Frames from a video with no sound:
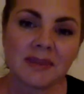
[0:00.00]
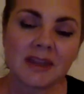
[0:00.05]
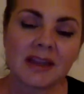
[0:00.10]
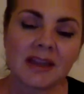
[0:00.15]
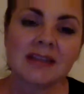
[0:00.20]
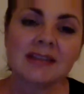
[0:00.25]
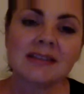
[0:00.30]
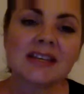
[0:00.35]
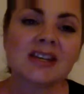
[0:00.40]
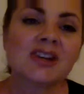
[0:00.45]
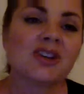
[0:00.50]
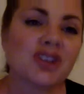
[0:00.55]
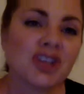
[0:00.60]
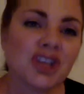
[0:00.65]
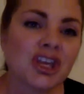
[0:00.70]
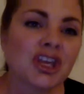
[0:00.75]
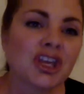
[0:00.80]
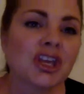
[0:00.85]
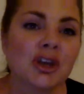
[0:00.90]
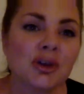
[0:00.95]
considered
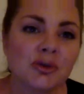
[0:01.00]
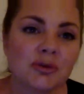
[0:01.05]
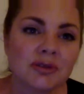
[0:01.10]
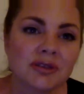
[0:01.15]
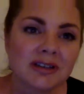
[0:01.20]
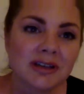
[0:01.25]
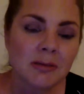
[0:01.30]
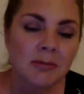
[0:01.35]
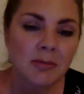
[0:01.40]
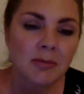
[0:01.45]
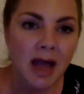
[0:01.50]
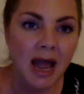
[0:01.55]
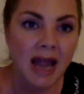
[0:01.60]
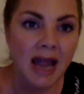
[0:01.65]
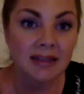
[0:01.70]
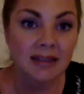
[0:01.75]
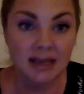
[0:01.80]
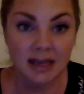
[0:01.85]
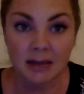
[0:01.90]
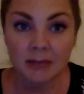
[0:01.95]
cute
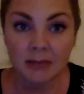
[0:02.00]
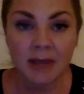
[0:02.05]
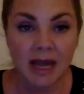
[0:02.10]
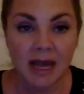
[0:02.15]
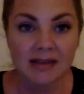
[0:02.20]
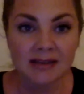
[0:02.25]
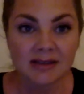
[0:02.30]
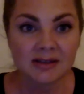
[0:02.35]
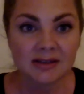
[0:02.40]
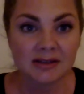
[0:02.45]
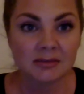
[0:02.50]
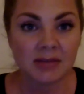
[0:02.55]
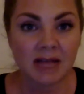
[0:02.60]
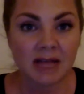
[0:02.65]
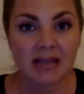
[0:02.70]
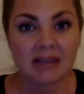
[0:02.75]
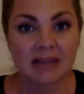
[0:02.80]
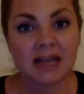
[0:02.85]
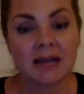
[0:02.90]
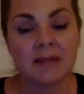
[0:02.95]
by the ambassadors and
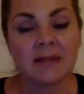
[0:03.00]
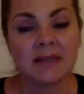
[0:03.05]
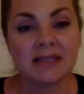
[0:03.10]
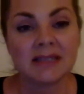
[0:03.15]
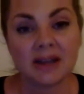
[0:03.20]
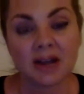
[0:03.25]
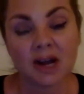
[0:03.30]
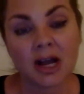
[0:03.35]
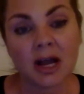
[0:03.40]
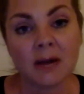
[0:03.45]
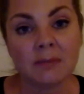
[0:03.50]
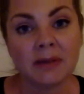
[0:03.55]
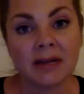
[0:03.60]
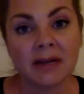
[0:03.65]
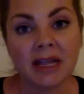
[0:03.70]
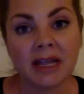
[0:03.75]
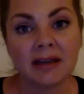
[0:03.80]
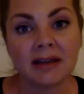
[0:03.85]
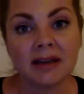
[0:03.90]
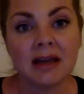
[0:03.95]
Black Diamonds in our
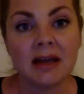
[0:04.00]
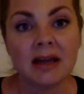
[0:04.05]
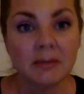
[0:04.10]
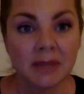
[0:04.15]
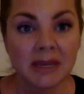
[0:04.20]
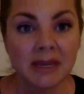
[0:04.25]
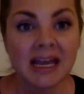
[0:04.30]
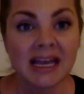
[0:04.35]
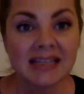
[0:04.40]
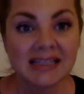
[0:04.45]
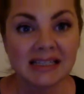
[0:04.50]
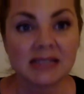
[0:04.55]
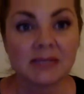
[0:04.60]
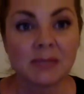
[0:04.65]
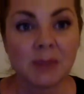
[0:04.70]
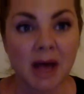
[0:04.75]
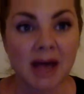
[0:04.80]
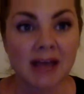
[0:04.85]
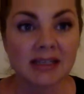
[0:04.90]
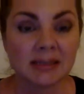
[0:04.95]
company, because it's
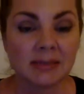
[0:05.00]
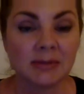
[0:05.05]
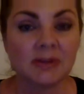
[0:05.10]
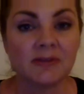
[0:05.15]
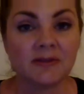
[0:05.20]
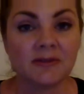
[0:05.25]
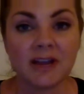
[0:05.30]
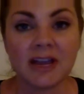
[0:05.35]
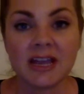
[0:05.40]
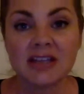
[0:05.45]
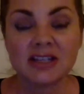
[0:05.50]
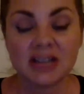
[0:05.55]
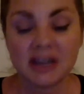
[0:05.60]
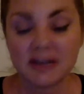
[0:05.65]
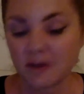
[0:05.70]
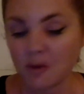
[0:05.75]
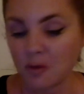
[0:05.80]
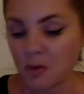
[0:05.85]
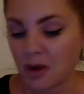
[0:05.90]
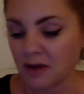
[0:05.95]
possible for each and
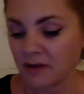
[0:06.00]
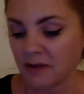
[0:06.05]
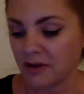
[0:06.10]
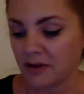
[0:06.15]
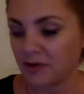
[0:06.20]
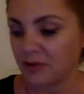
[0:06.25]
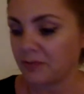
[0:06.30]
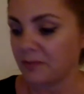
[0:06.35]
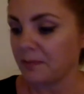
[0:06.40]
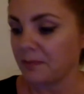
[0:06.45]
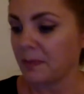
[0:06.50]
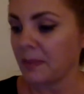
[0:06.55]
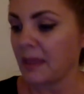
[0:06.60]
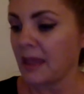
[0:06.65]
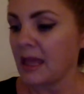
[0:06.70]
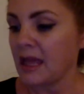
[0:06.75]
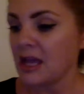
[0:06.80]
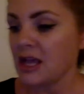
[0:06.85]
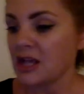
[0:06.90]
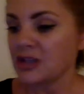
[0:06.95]
every one of you.
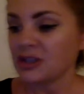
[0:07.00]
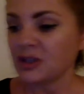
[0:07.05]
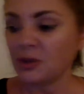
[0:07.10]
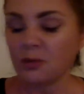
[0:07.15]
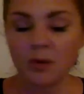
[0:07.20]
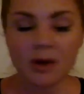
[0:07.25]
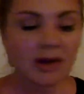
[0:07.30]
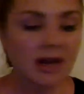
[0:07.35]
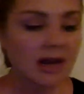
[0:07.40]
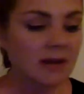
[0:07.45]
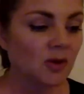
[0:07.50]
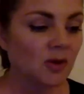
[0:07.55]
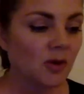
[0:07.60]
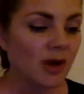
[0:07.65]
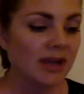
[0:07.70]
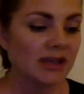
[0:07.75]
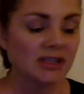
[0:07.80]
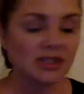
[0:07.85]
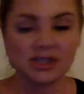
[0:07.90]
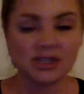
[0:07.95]
So what I'm
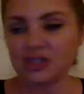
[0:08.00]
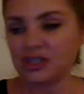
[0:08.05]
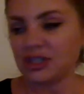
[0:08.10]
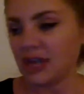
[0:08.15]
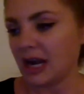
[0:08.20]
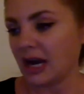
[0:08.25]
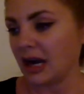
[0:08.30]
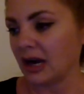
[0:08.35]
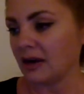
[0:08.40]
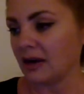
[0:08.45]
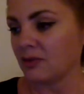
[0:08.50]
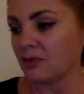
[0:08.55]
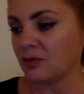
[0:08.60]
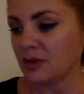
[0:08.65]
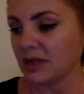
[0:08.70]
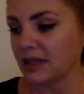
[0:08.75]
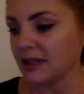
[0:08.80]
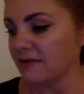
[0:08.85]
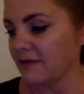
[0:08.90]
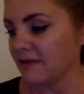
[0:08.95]
going to share
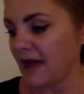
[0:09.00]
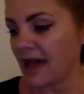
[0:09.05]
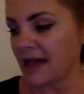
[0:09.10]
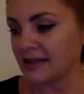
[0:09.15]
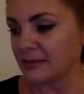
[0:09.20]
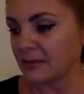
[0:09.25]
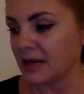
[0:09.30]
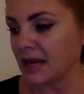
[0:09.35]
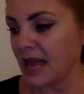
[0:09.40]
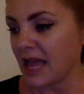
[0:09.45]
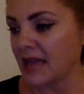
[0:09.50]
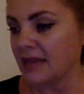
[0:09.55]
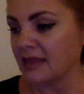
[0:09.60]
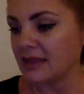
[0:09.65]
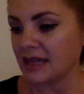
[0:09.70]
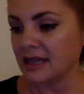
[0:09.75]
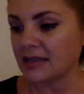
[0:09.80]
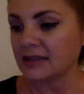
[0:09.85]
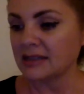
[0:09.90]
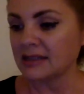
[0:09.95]
really fast, I'm going to end
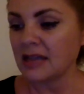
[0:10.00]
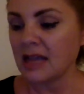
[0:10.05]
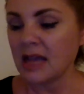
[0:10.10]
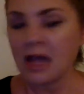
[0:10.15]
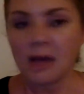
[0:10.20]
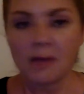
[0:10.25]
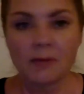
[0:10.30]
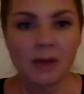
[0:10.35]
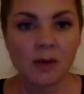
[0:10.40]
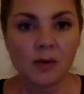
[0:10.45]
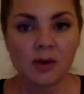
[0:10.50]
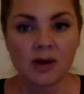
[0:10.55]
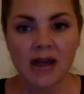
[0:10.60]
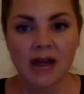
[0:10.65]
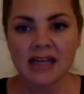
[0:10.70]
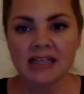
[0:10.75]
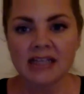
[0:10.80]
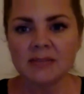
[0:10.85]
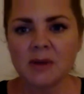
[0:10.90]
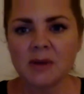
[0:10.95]
this, but when
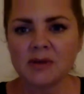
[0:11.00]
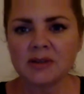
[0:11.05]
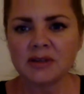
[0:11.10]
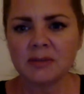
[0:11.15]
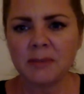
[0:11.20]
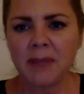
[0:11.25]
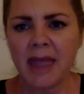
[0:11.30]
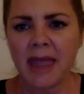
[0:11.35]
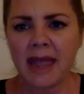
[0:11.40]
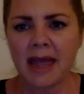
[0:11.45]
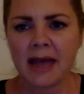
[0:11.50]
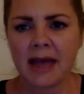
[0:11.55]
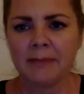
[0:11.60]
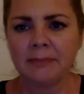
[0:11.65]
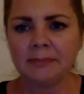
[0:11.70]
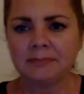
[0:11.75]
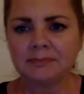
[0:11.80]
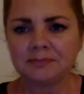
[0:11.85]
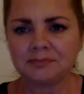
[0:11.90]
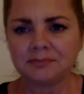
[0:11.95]
I spoke to Pam